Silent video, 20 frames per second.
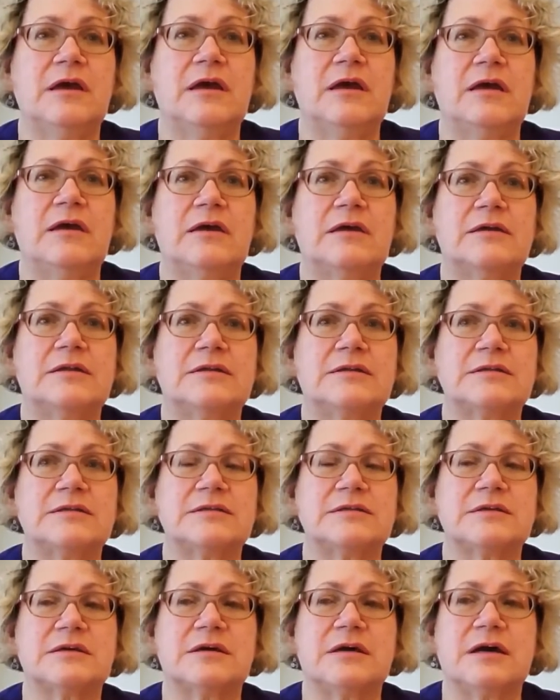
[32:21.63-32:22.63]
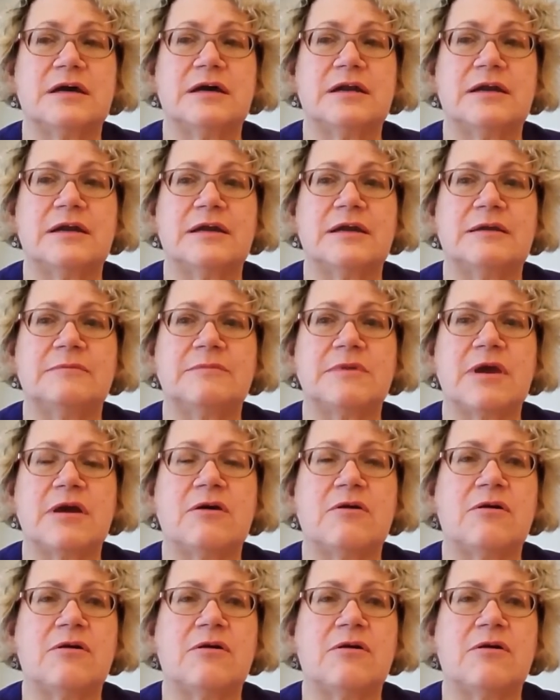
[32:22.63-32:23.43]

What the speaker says: And I am now